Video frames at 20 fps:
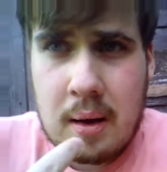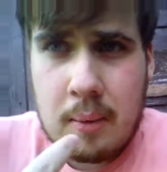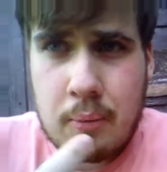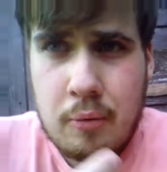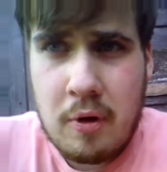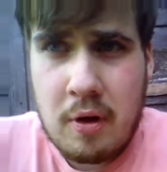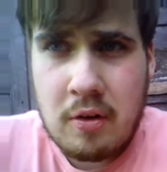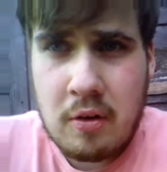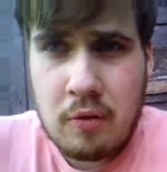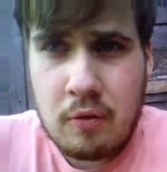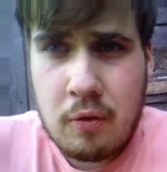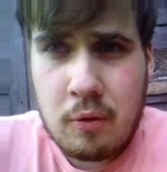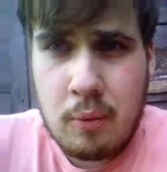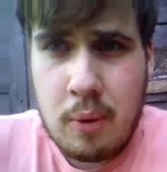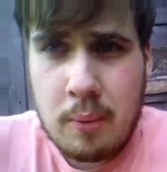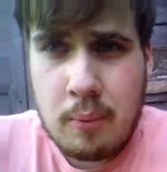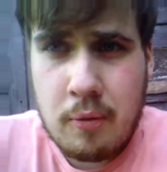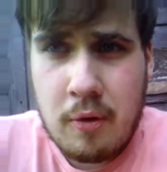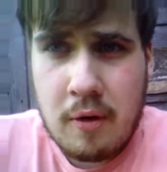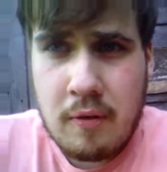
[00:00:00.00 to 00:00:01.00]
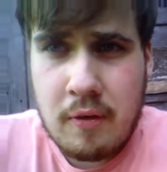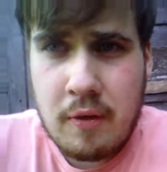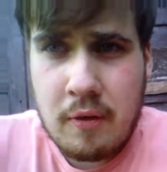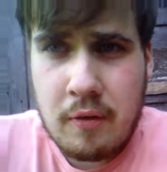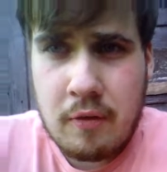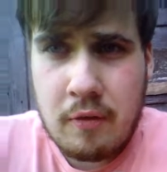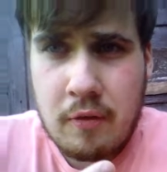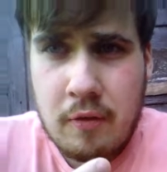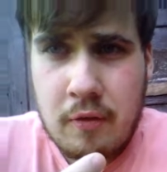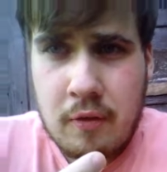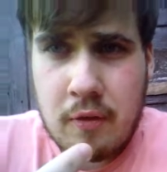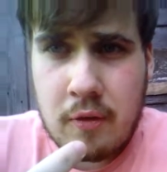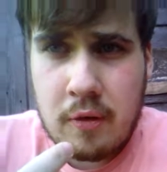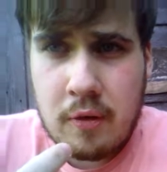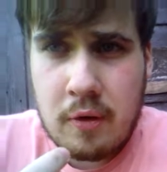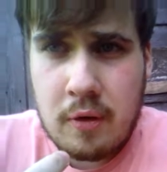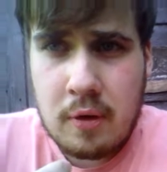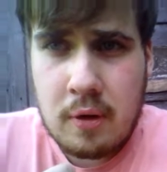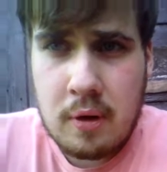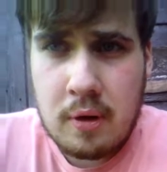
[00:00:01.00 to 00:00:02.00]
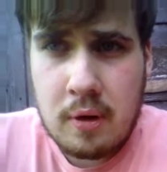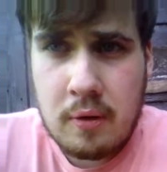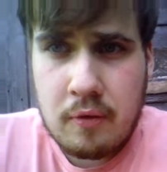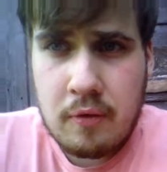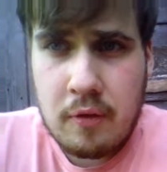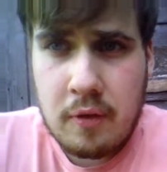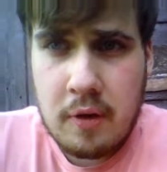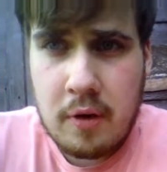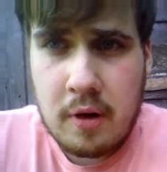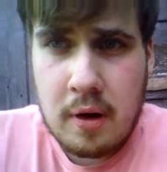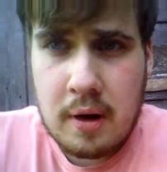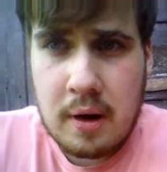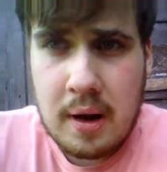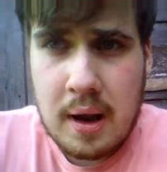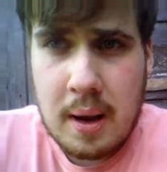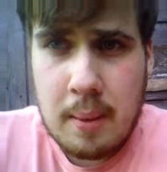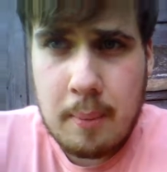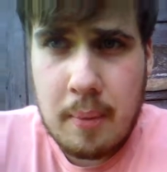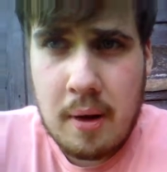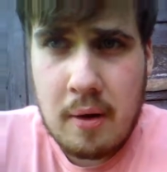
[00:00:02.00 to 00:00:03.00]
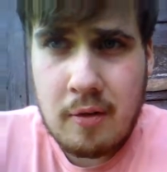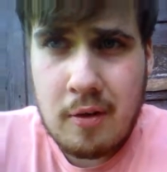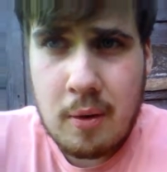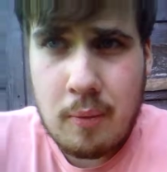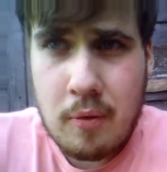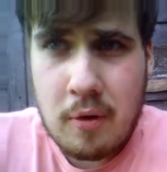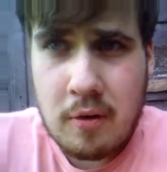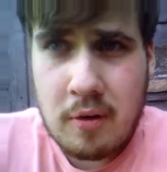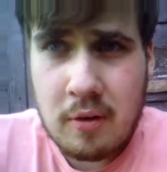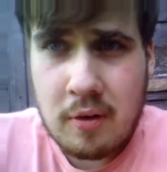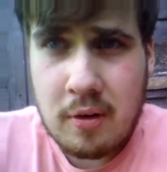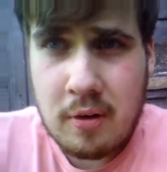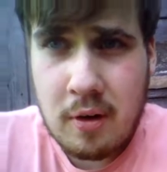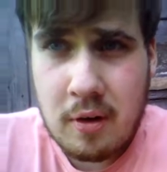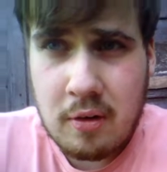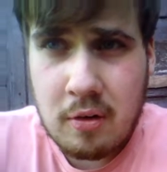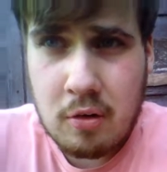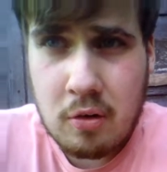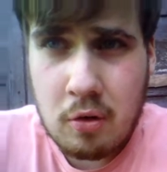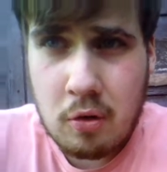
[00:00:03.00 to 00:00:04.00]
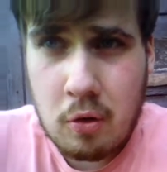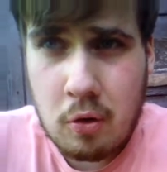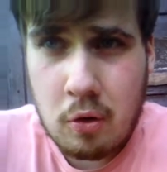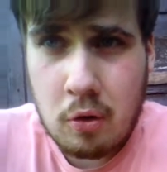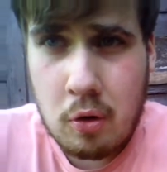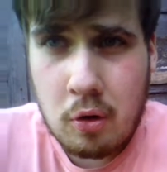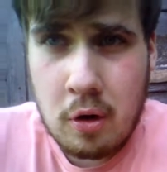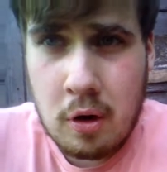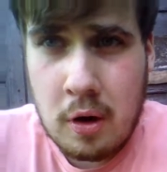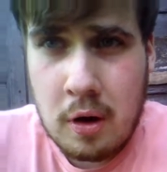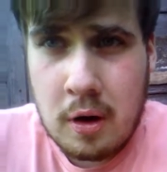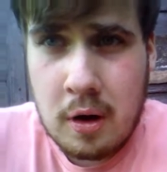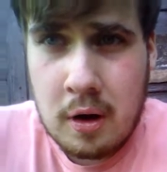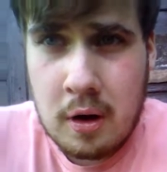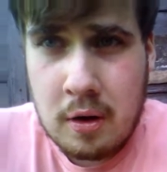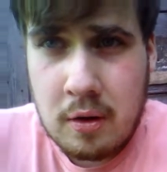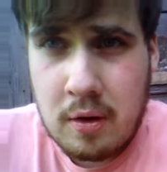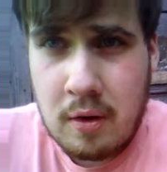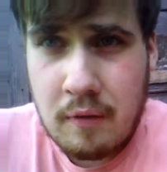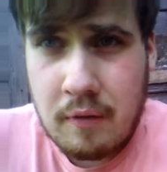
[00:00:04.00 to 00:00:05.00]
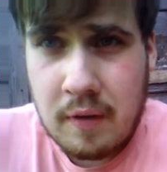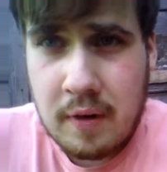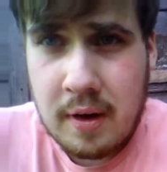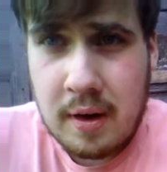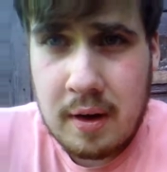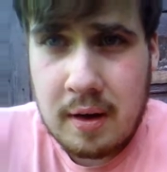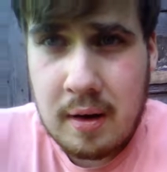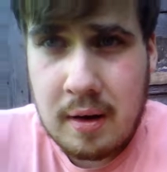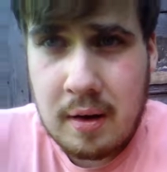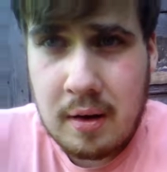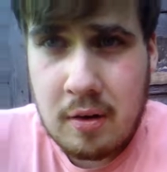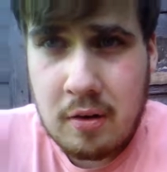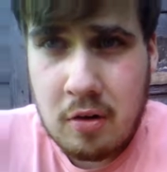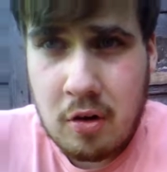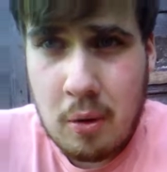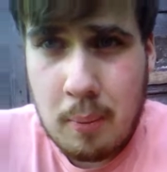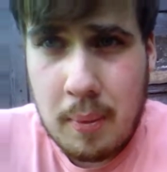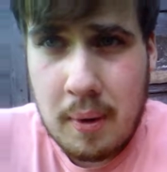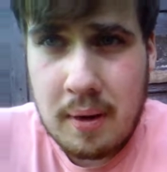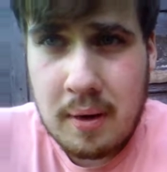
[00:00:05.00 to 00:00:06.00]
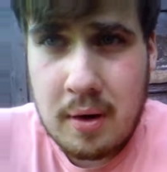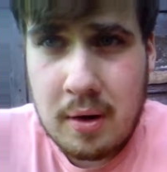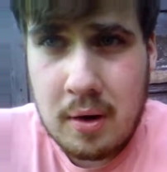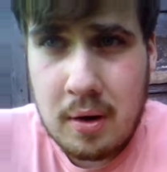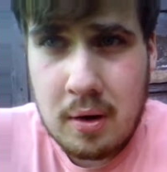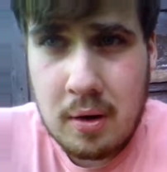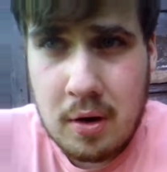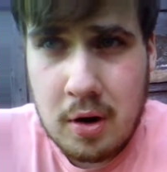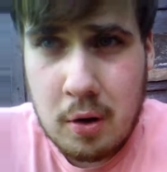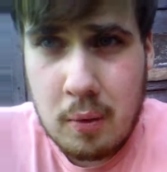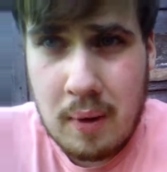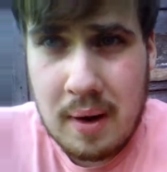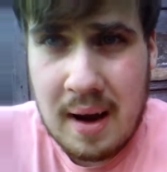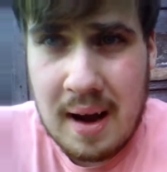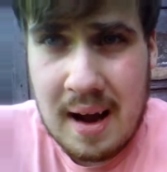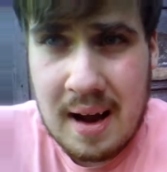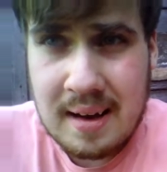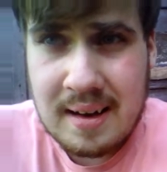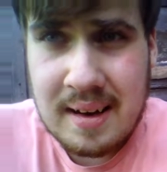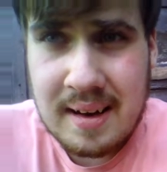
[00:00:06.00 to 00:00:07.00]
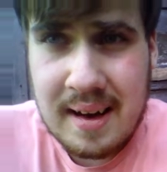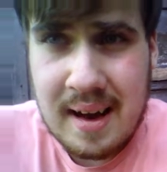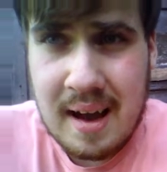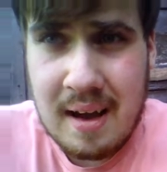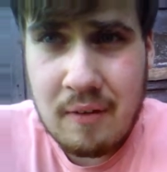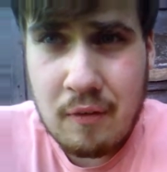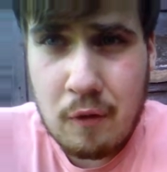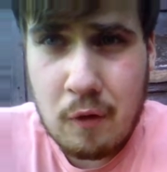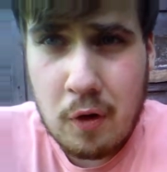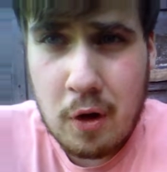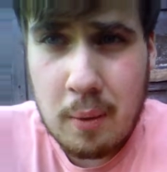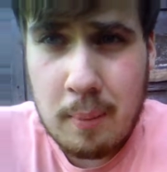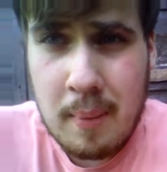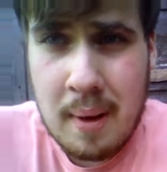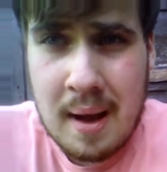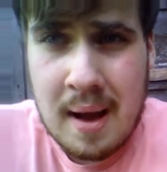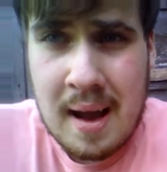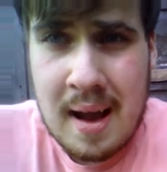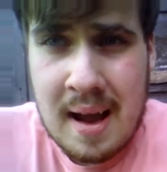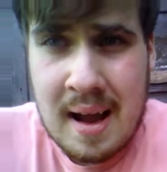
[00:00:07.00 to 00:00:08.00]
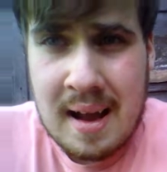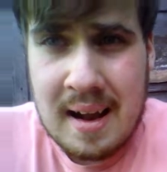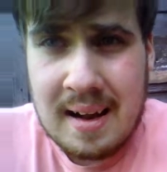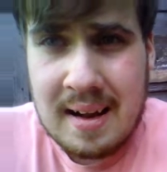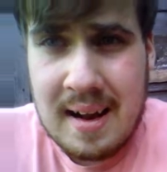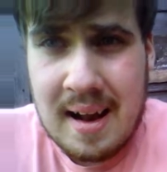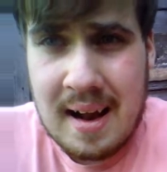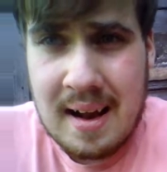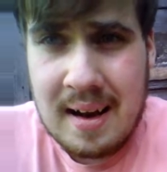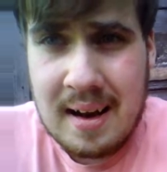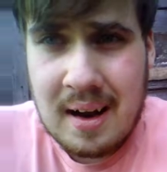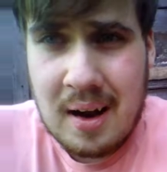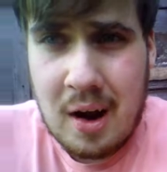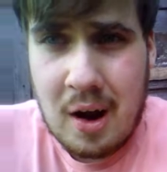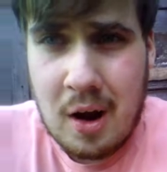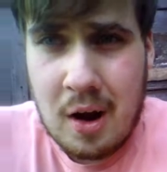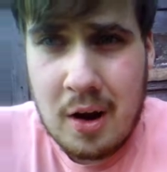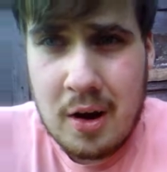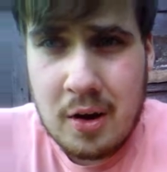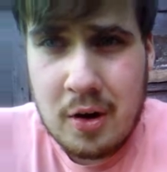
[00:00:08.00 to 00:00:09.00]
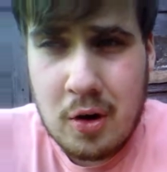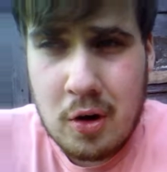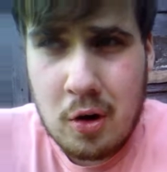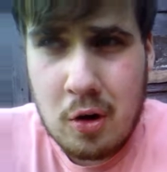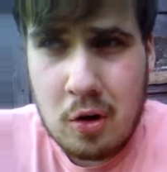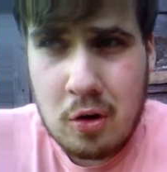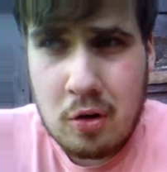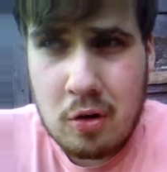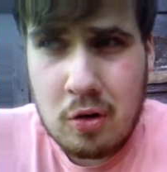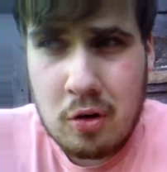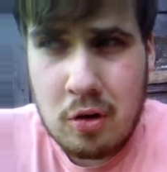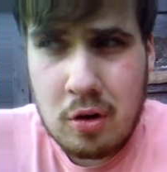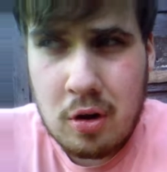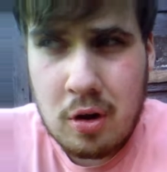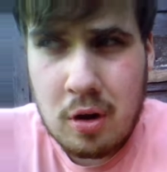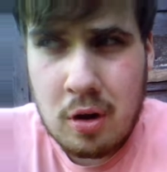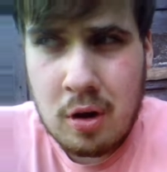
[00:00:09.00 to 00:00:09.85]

a present for my brother for a late birthday present because I saw something in the shop and knew I had to get it for him. Then I got